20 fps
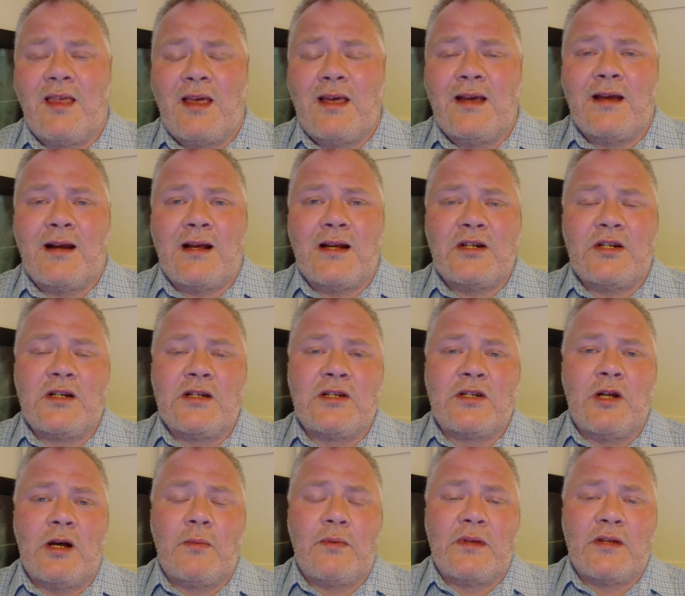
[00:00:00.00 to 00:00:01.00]
can actually
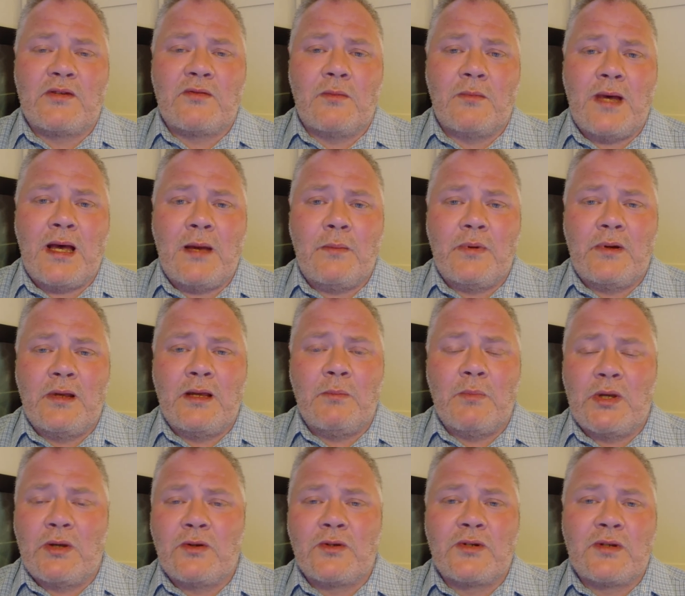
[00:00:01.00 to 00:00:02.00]
stop this from happening
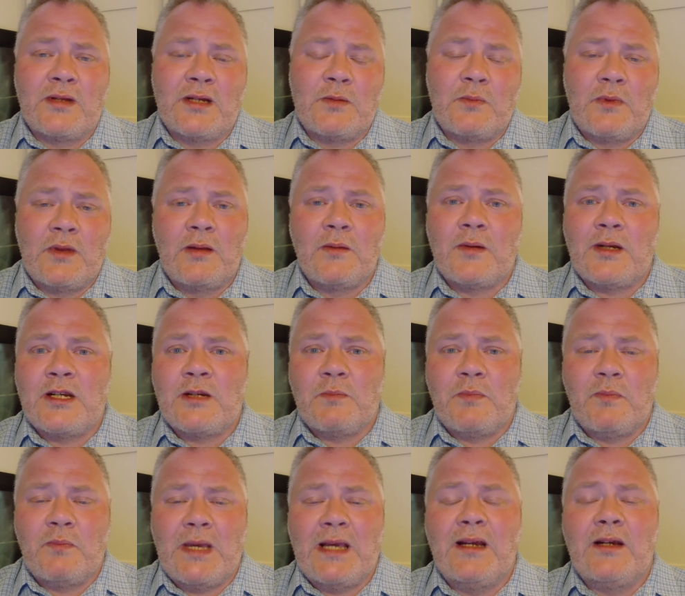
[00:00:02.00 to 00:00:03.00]
because it's
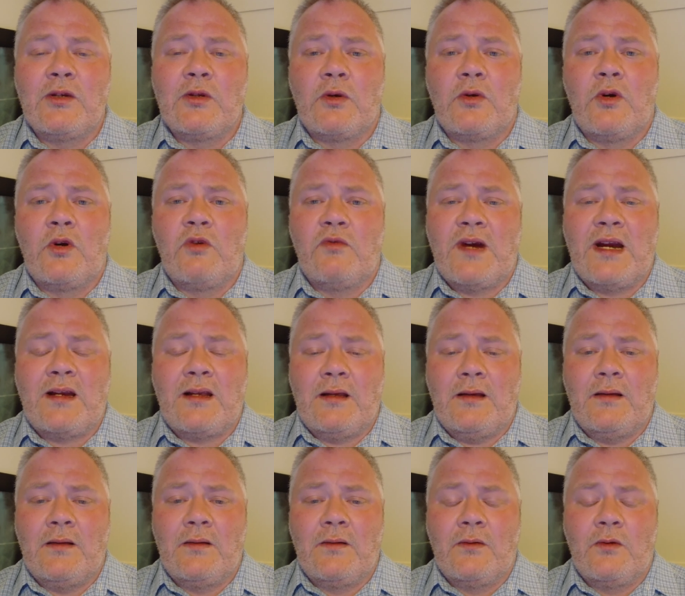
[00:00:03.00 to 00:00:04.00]
been done already.
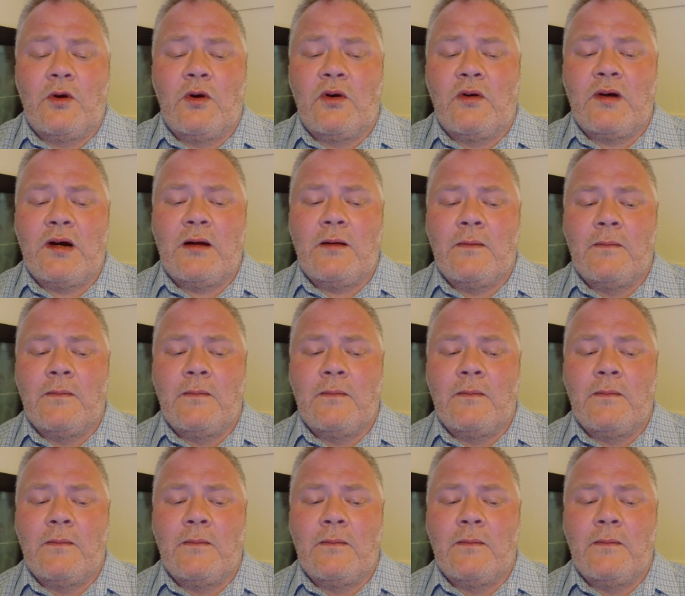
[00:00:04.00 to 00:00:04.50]
Alright?